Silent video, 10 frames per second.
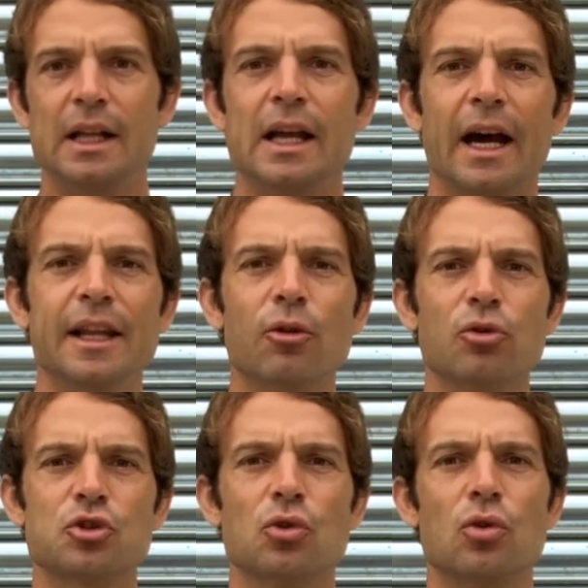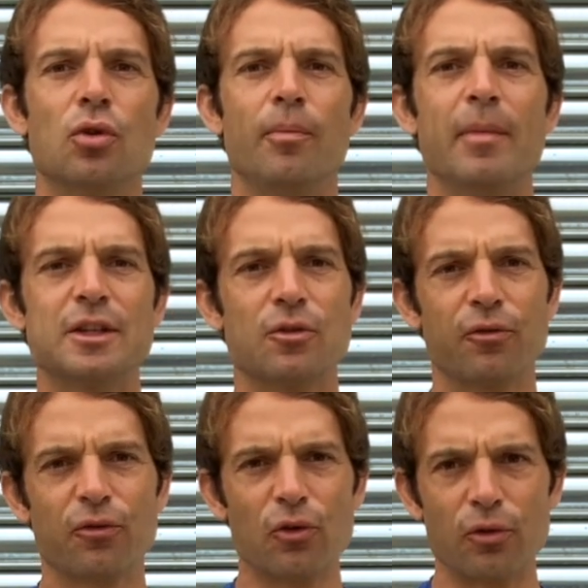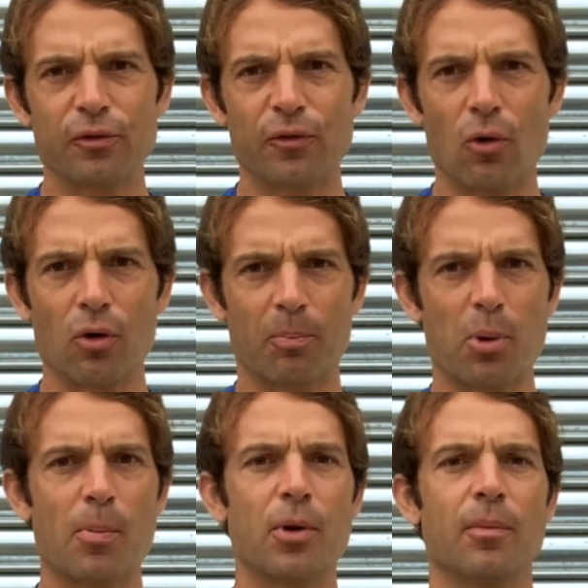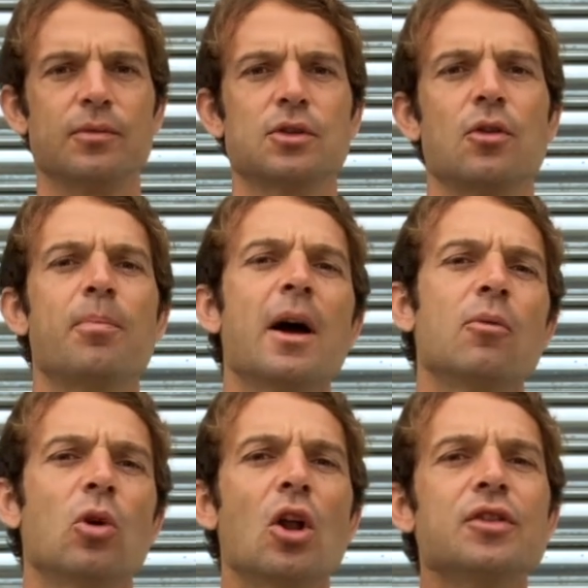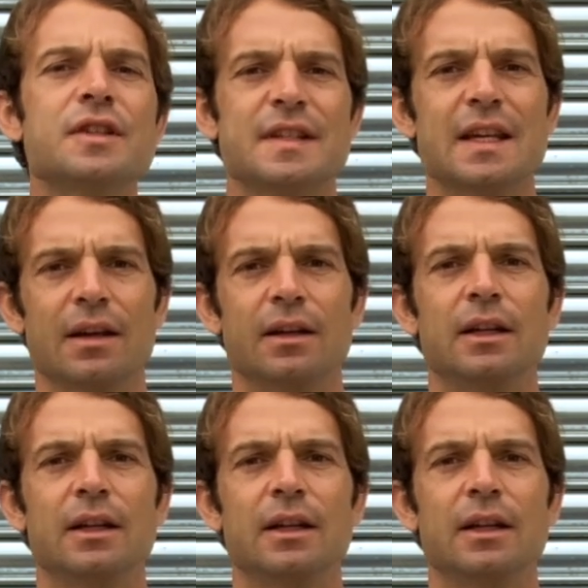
And it also makes the front fork pop up, so the bike will understeer.